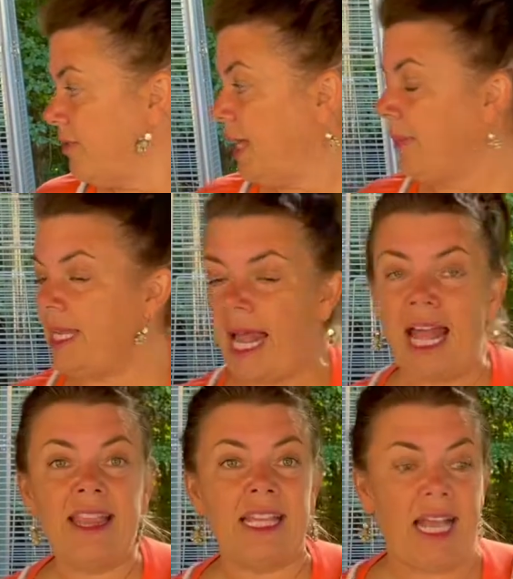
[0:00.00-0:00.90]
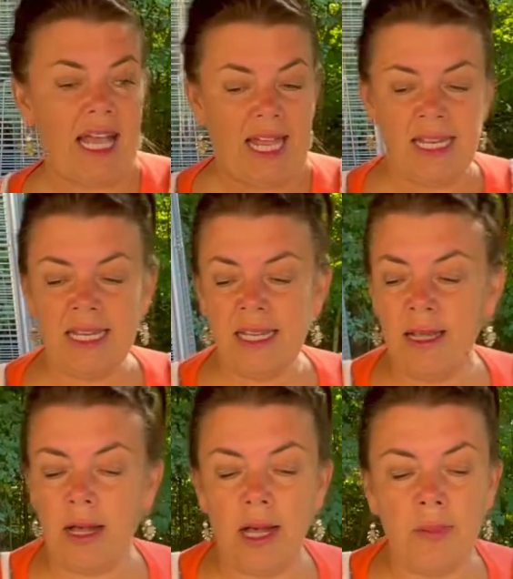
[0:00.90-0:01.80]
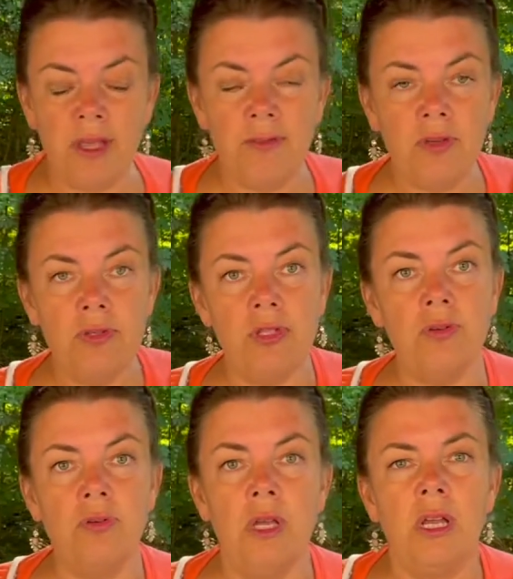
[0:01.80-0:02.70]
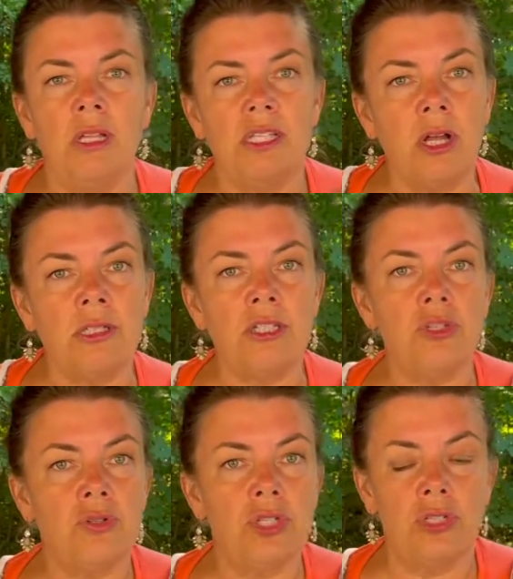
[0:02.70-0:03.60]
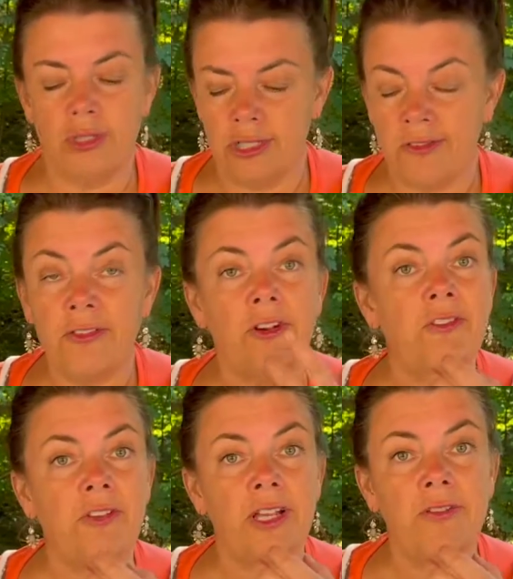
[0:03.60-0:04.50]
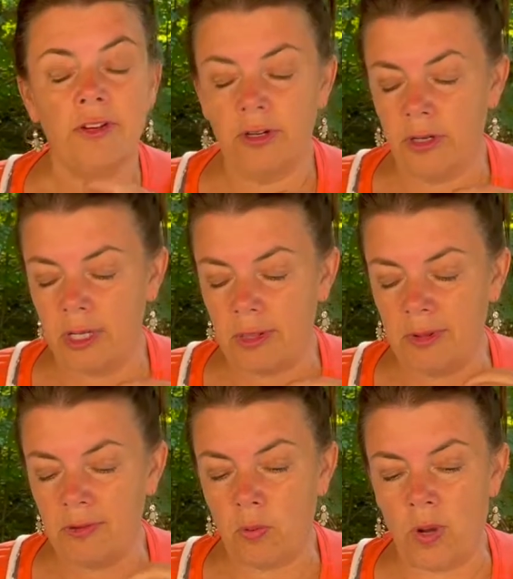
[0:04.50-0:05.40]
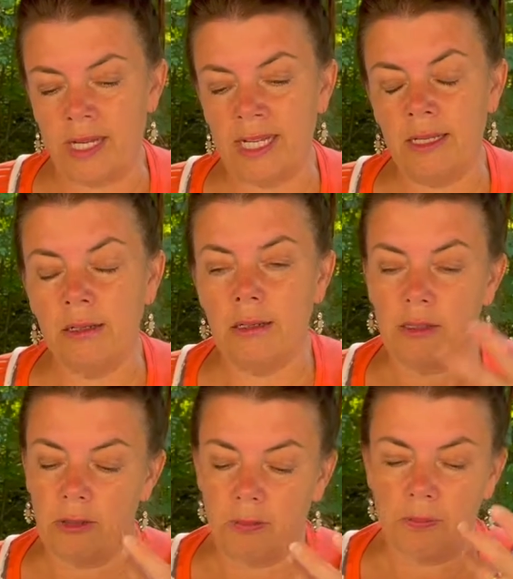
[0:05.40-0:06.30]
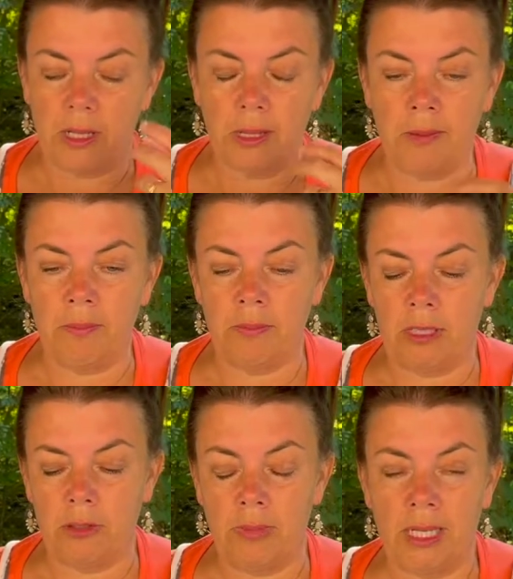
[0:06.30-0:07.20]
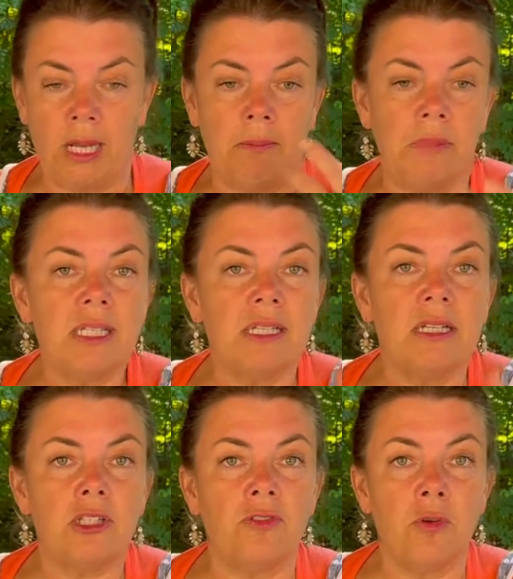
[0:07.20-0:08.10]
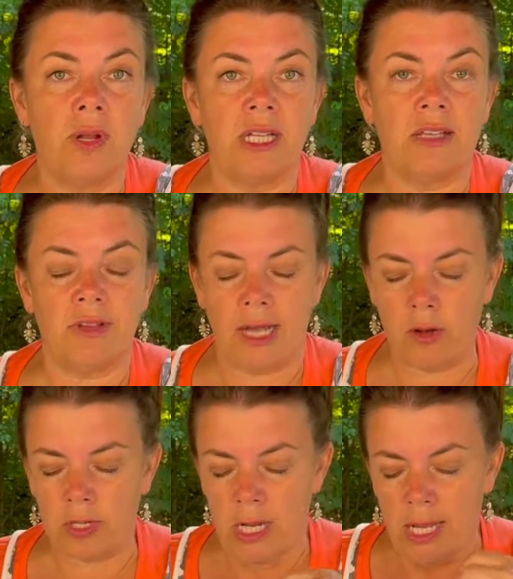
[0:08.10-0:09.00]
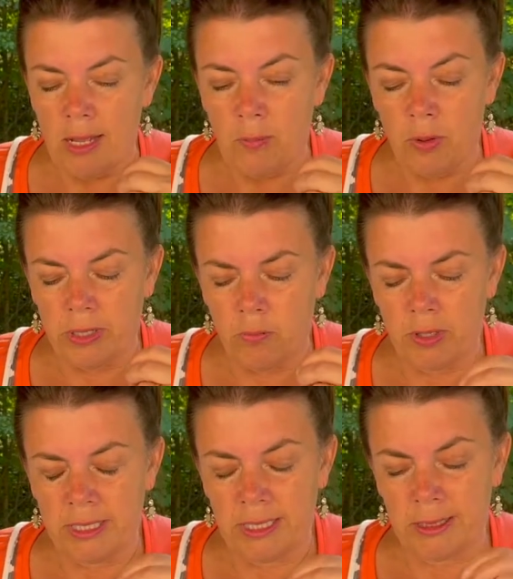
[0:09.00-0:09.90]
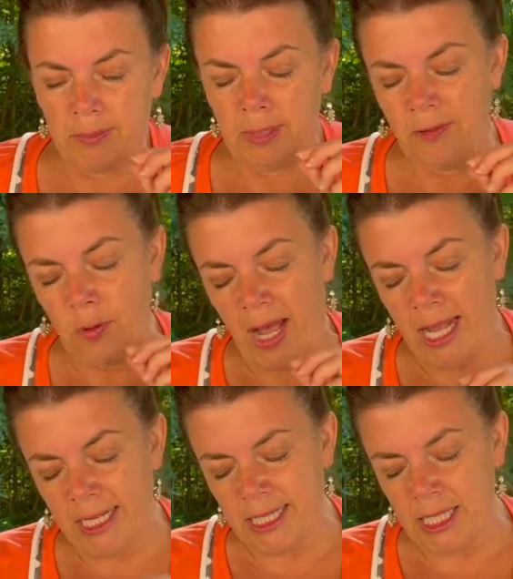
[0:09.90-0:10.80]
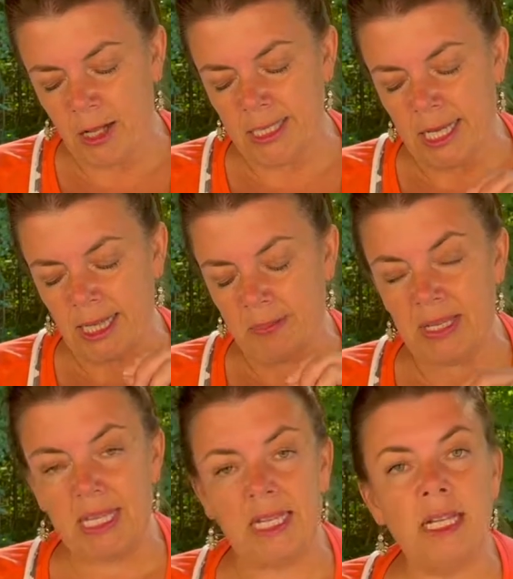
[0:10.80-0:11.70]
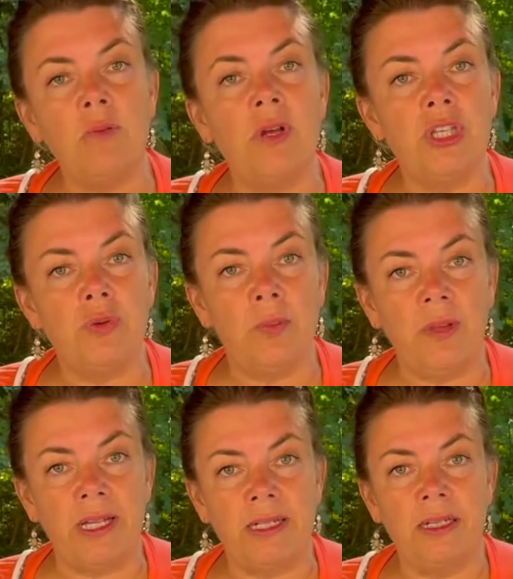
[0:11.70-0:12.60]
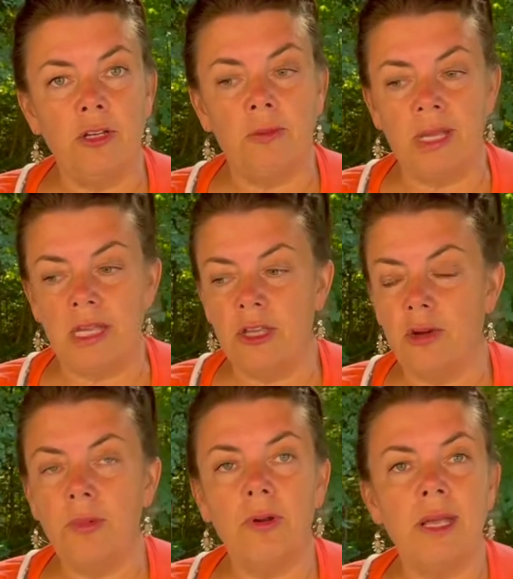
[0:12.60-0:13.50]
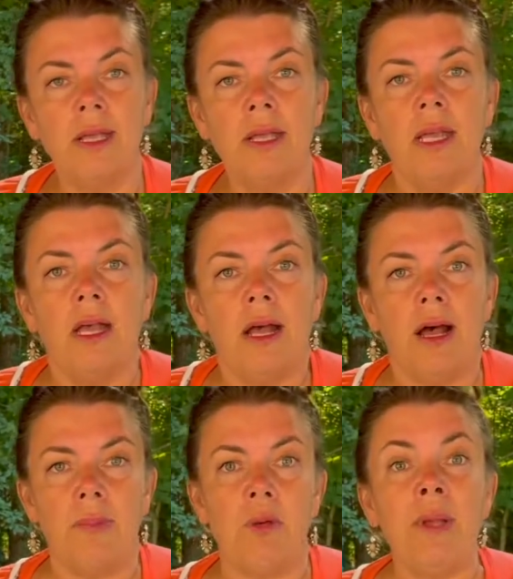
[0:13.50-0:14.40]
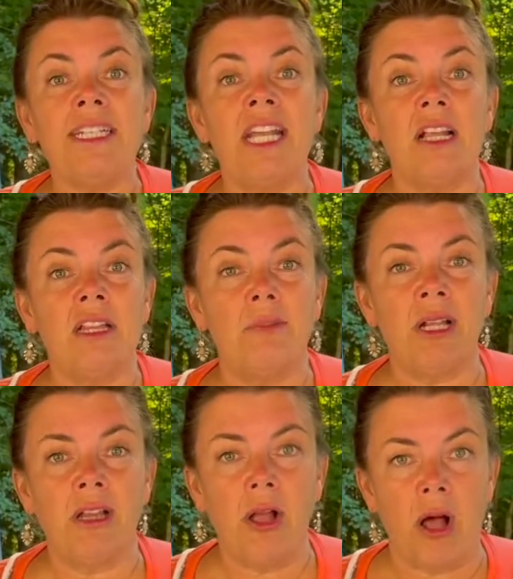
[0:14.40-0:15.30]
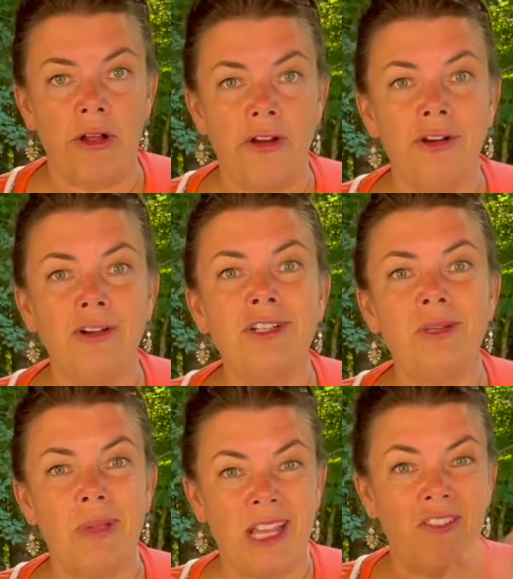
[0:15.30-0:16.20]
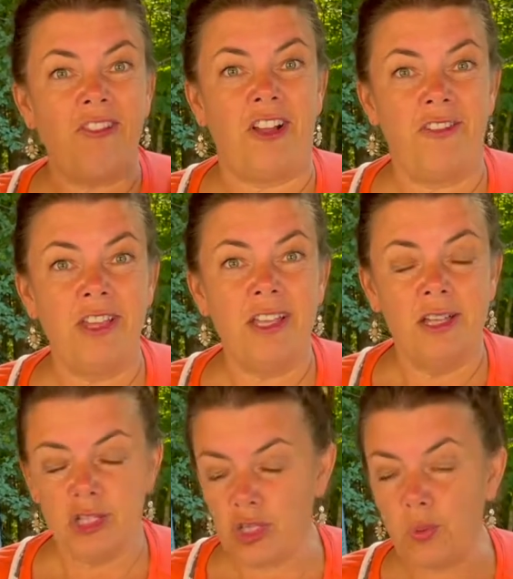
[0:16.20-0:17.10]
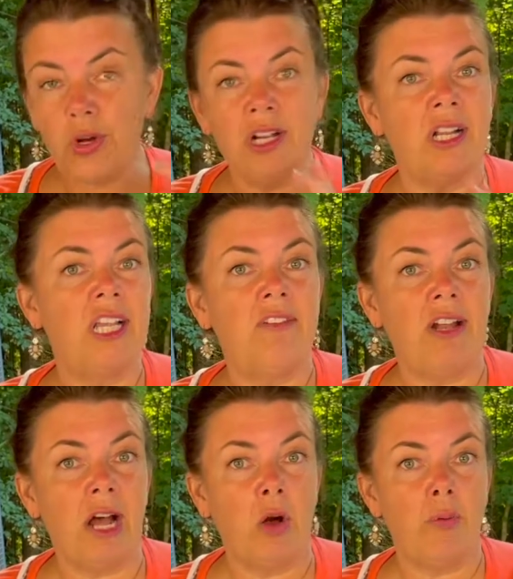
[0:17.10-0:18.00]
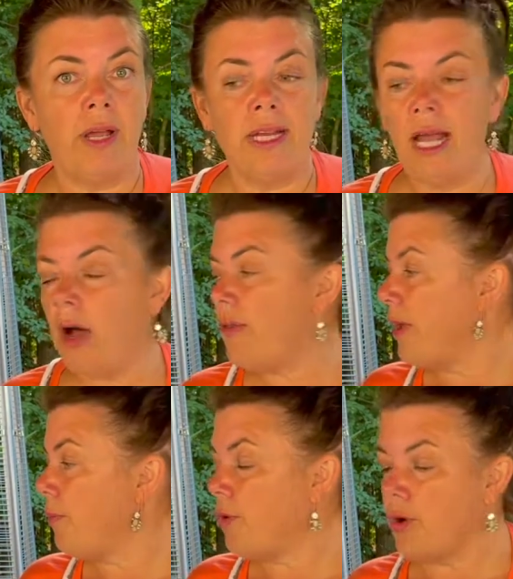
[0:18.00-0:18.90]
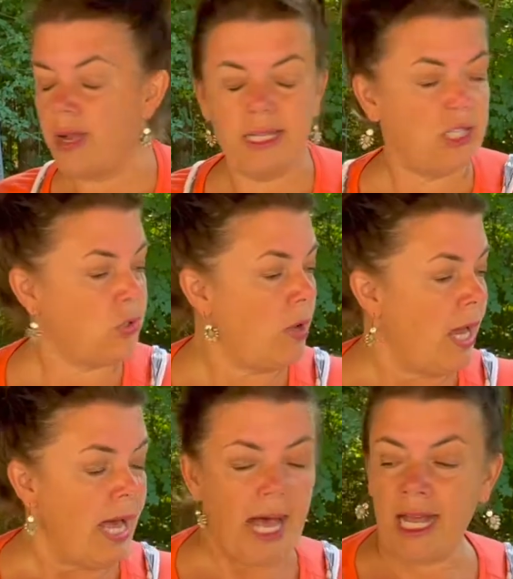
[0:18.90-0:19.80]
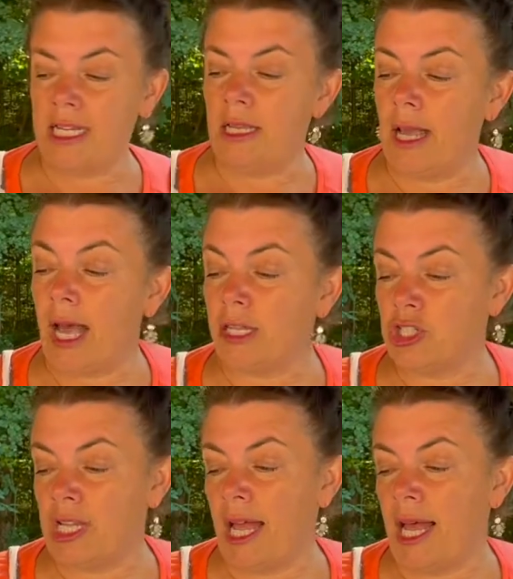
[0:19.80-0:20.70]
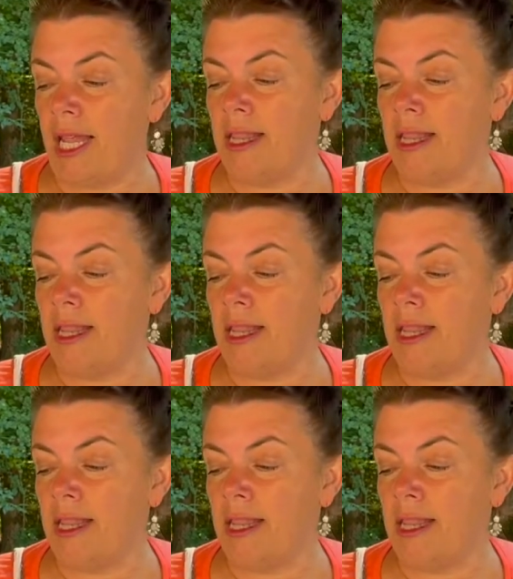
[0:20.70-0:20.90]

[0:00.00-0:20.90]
lemon at the end. If you do, salt is usually used for a flavor if you're wanting, and you may not miss it, so if you wanna leave it out. If you added salt at the beginning when you were making your meringue, it may take a little bit longer to make it fluffy. So we're gonna leave it out right now, and then we're going to actually add